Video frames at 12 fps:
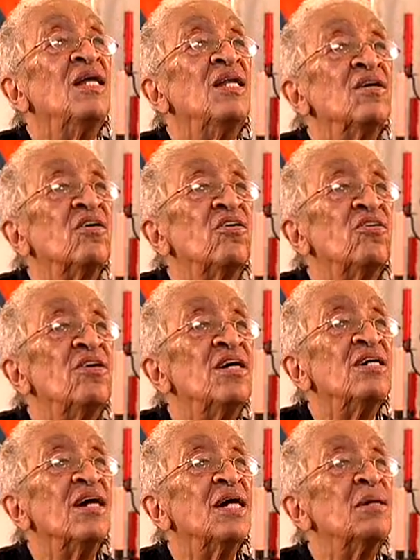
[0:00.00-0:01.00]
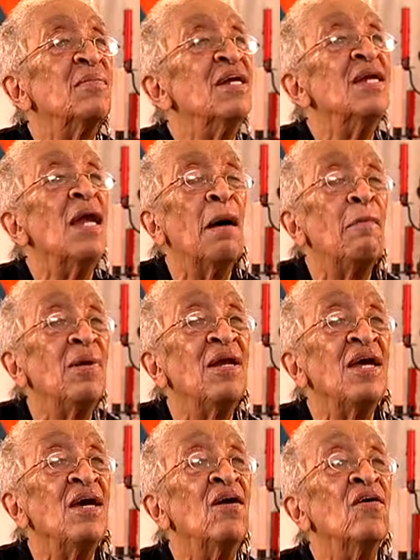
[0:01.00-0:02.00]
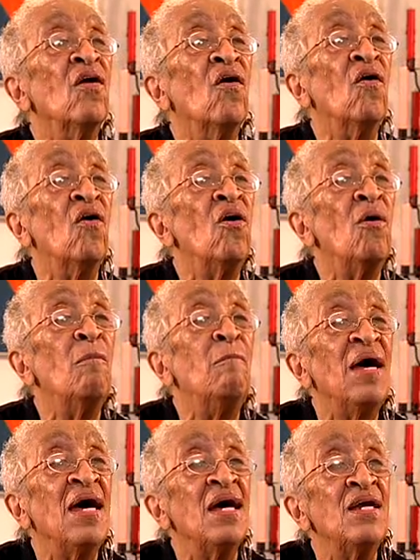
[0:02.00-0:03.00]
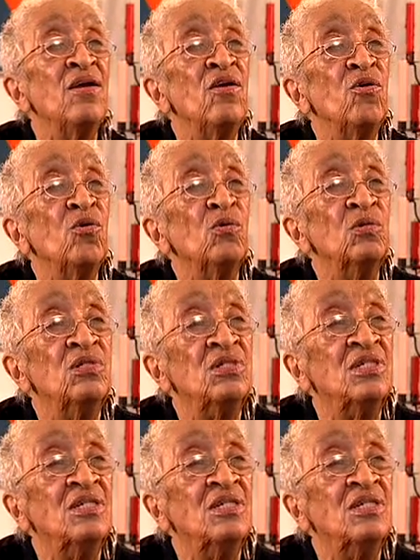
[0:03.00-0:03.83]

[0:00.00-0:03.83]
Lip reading: the Courier got a monopoly on all bad news,